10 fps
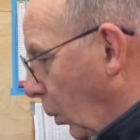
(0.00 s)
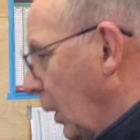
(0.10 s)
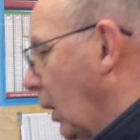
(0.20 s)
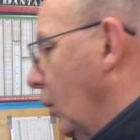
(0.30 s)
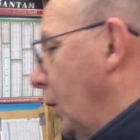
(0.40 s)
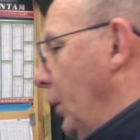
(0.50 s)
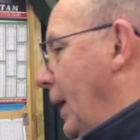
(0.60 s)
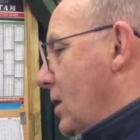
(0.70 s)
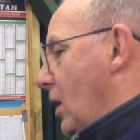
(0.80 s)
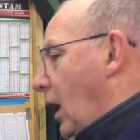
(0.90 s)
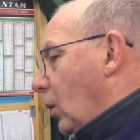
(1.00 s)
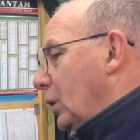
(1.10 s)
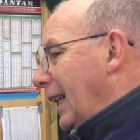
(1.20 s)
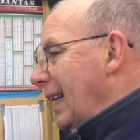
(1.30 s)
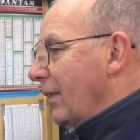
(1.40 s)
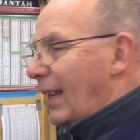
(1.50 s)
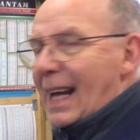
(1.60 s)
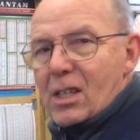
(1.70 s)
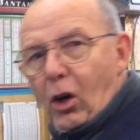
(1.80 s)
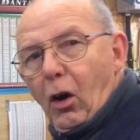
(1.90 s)
what I'll do is I'll take
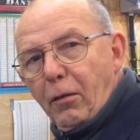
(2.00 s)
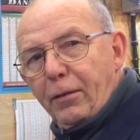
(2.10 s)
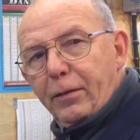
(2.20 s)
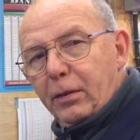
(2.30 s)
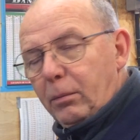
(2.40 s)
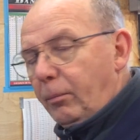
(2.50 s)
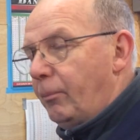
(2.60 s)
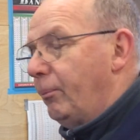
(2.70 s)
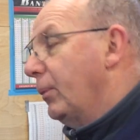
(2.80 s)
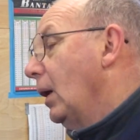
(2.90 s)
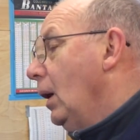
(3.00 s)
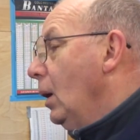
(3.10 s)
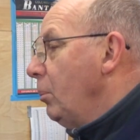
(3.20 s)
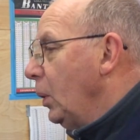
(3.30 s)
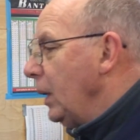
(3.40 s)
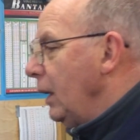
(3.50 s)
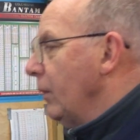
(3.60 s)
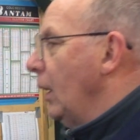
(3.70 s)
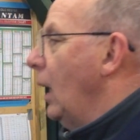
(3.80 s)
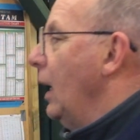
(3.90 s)
that off, put it
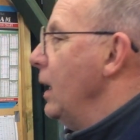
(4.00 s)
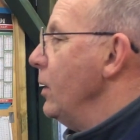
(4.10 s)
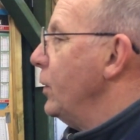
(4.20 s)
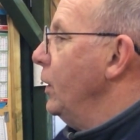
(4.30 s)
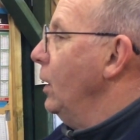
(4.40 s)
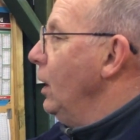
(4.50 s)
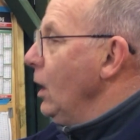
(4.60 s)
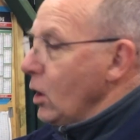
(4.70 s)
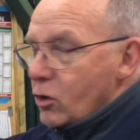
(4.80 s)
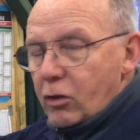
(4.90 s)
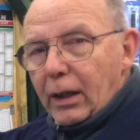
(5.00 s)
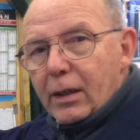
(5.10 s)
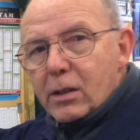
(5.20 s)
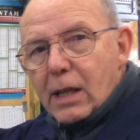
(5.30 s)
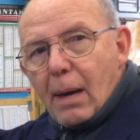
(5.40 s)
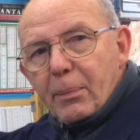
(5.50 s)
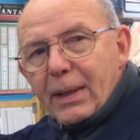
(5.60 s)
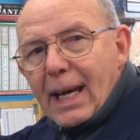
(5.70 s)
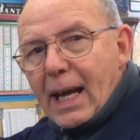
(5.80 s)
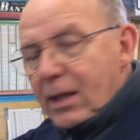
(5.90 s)
in the lathe, drill and tap
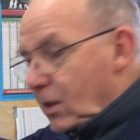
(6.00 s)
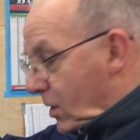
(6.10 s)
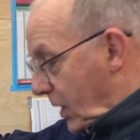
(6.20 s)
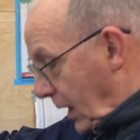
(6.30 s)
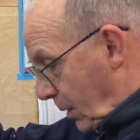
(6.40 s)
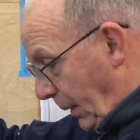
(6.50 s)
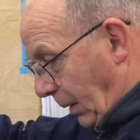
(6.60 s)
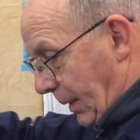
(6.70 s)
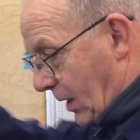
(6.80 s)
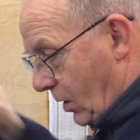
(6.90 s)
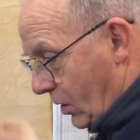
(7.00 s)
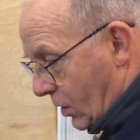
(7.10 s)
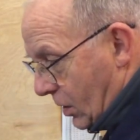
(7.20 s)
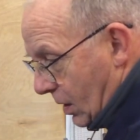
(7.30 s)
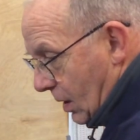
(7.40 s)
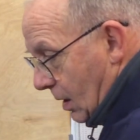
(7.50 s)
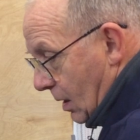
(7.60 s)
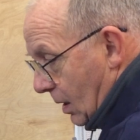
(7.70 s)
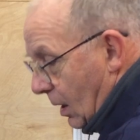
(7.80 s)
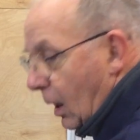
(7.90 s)
the end 6mm,
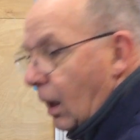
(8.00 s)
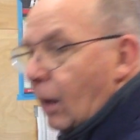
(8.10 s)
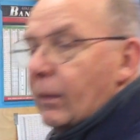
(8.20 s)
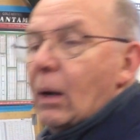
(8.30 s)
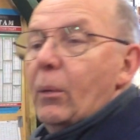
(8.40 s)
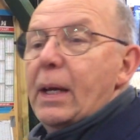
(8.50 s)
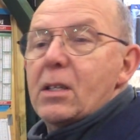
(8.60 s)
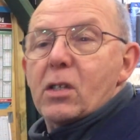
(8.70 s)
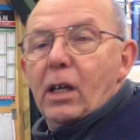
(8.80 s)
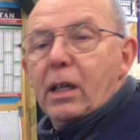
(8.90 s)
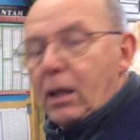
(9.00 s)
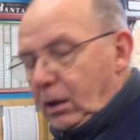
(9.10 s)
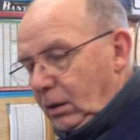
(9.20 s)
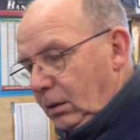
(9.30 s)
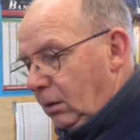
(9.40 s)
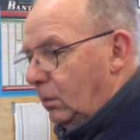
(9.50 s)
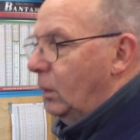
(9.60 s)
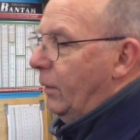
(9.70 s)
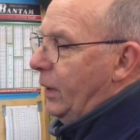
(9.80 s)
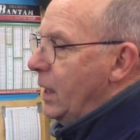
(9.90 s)
and that will then take
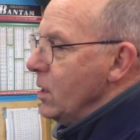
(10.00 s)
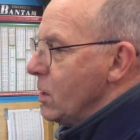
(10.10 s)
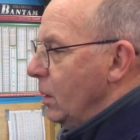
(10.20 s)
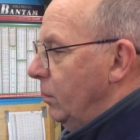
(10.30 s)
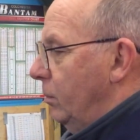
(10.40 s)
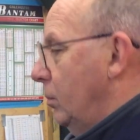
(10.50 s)
one of these.